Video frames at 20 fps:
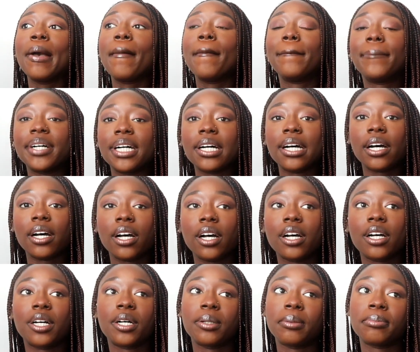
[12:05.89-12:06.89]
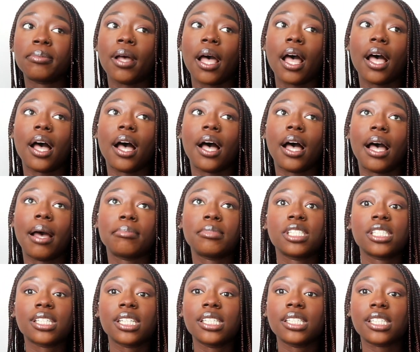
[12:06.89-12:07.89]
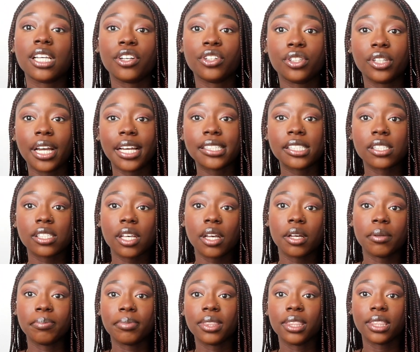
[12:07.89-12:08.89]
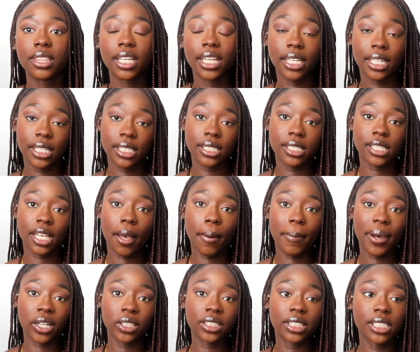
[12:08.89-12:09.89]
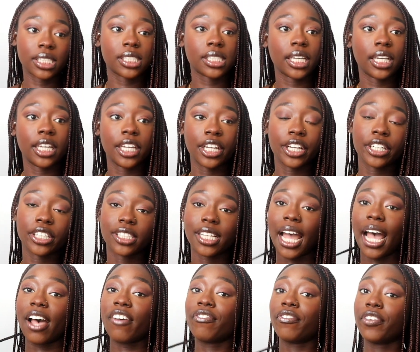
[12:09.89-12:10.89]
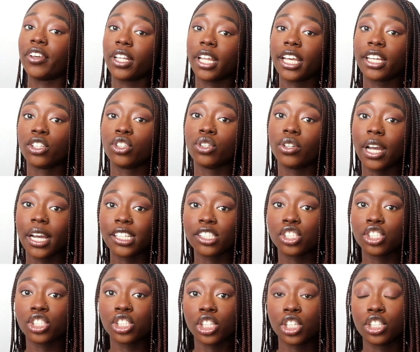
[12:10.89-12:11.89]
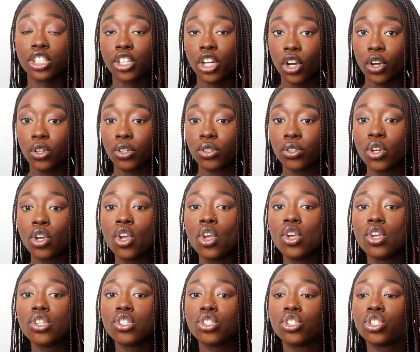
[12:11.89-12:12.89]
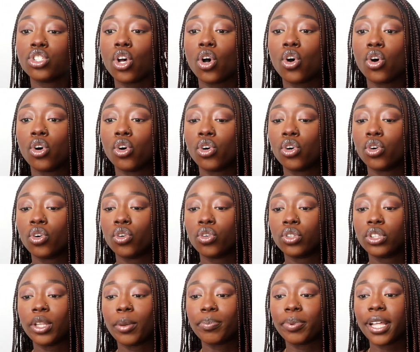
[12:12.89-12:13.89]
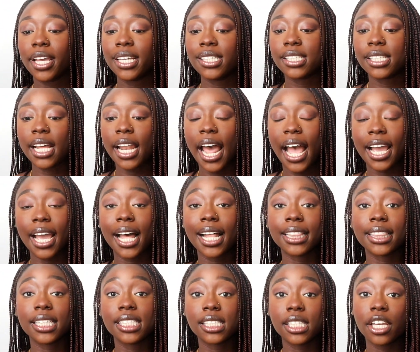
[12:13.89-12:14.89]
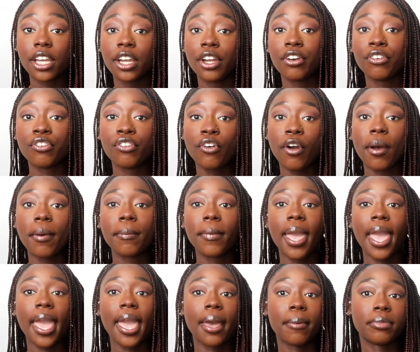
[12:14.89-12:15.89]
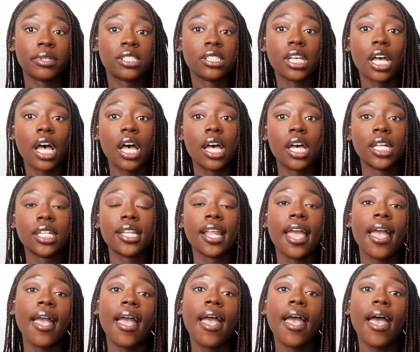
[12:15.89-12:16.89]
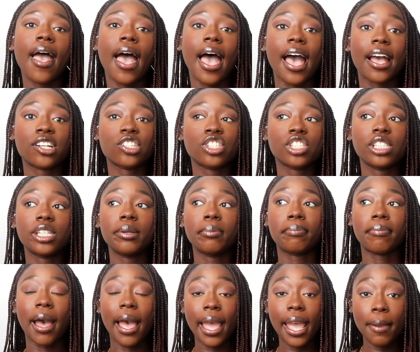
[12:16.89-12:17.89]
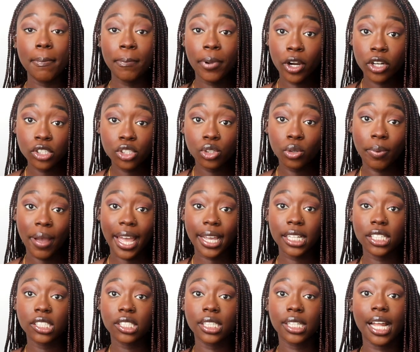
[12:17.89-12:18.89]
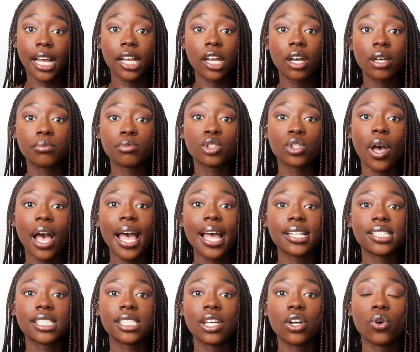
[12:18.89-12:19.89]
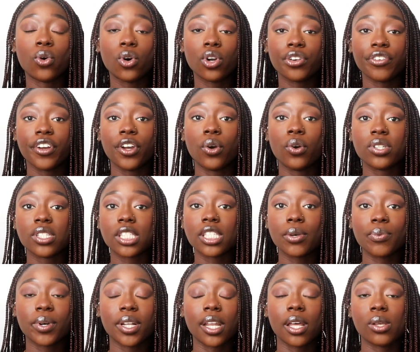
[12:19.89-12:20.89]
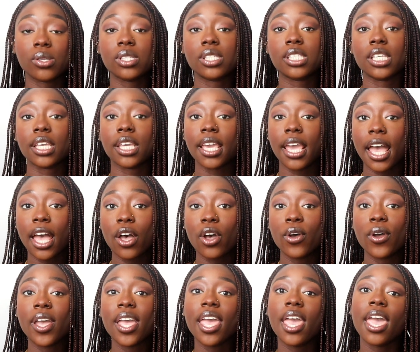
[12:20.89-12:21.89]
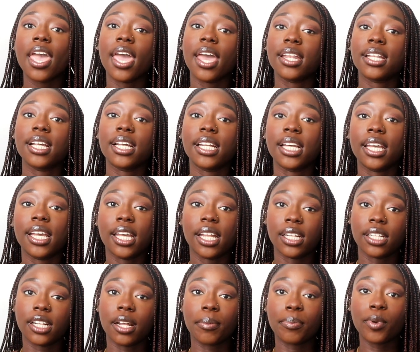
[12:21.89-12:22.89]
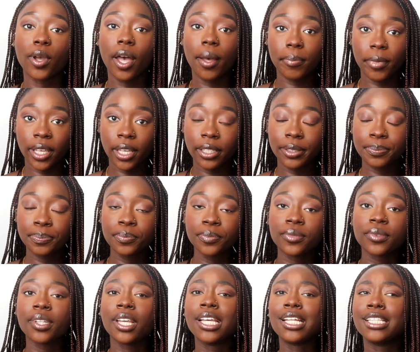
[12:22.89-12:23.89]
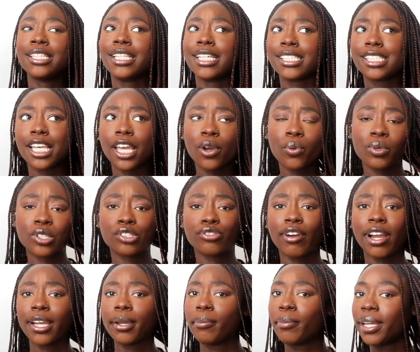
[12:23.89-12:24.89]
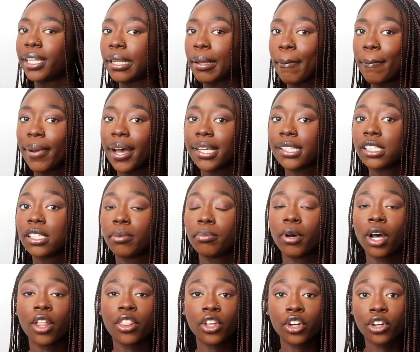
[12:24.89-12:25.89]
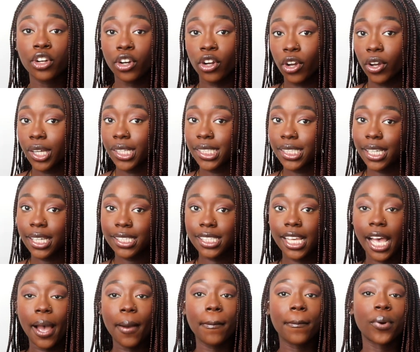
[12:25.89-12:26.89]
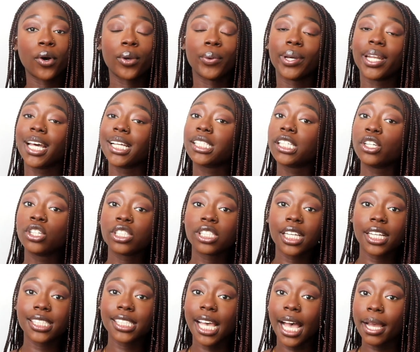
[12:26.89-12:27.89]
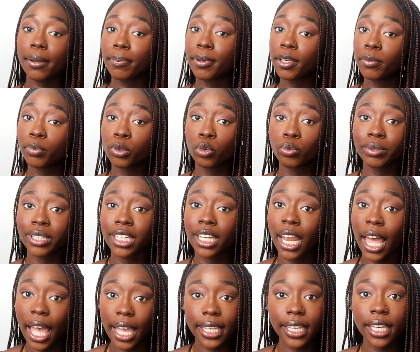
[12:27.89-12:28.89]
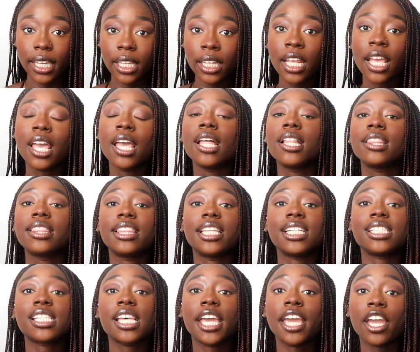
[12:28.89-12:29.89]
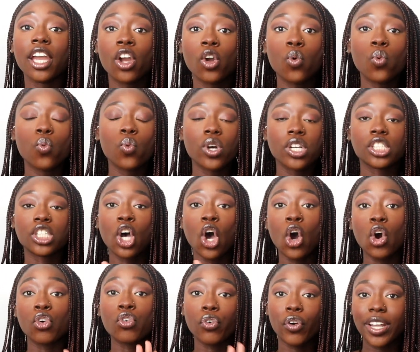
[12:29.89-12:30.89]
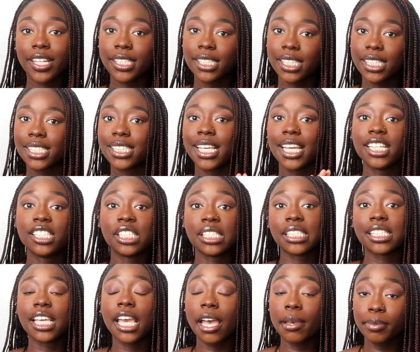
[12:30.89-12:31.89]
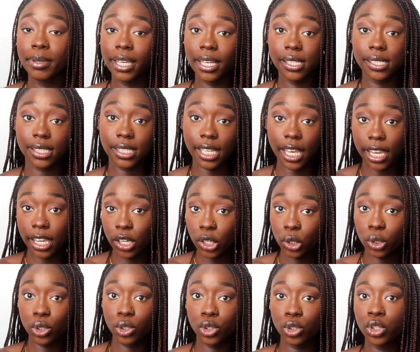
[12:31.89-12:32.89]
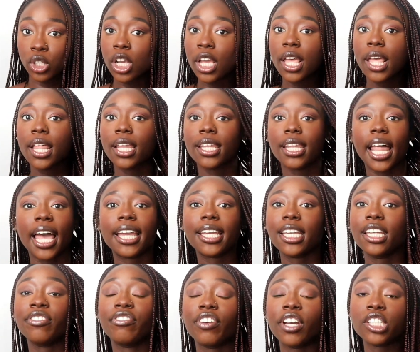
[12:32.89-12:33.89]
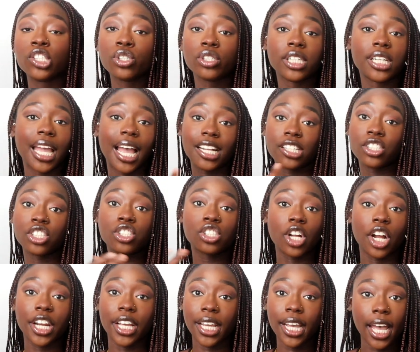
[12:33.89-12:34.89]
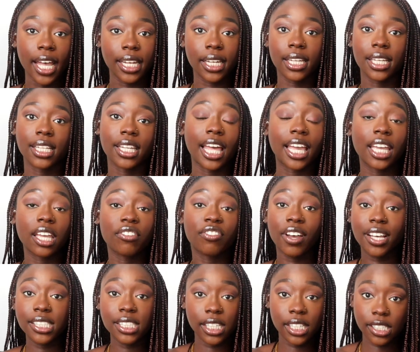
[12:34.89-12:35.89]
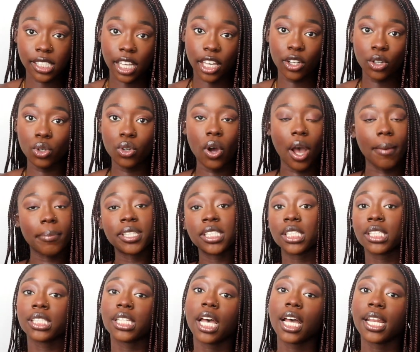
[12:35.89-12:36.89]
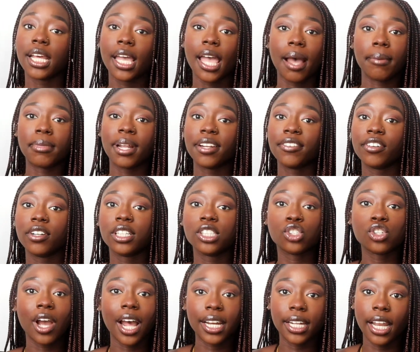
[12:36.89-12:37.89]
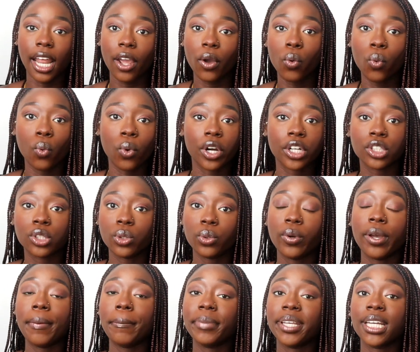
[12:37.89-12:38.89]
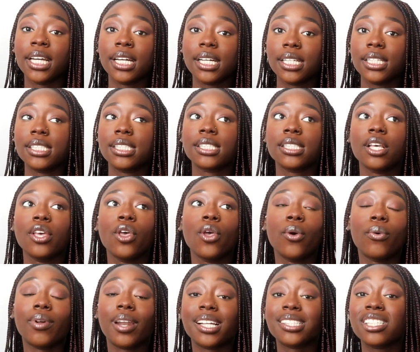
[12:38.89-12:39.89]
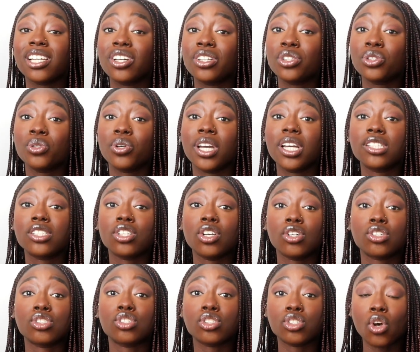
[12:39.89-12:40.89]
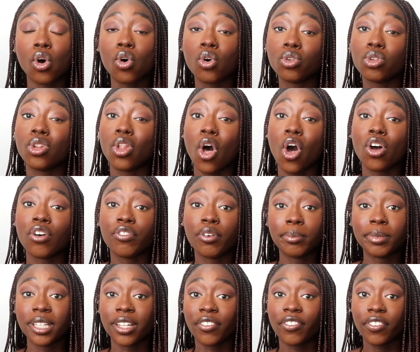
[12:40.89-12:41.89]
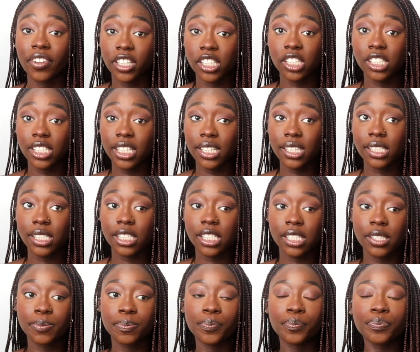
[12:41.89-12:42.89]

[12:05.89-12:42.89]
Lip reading: But I'm just gonna tell you guys some things about this hair that I feel like you guys should know. So the place that I got this hair from, Amazon, actually my personal package did not come, so I had to order it on someone else's account, and then it ended up coming. This hair was recommended by some other girl on TikTok. Boy, when I tell you TikTok people be lying, this hair was horrendous. It just kept getting tangled. Like eventually I just started cutting it. Like if I see a tangle, I'm gonna just cut it. I'm not even gonna try to like work through it, because when I tell you it took so long for me to finish this.